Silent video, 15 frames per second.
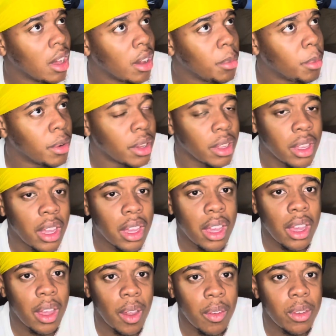but he can
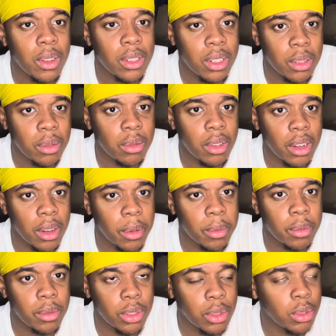give you some
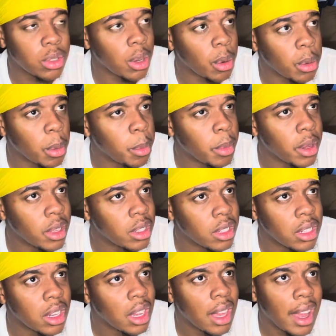juice off the bench,
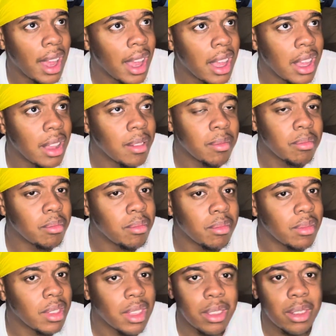and
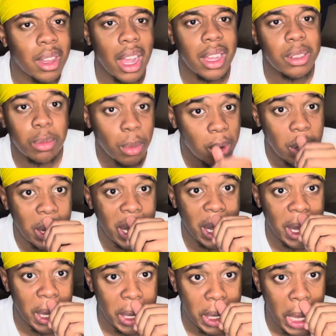that's
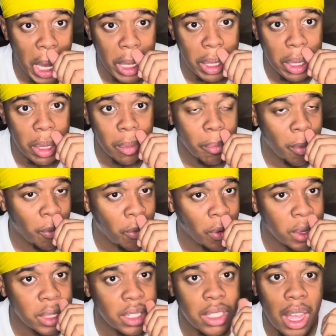really it before
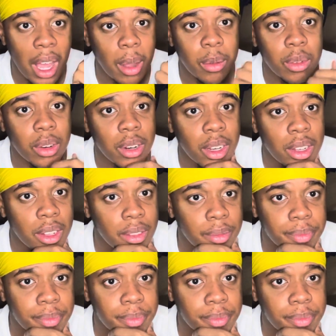this name trade.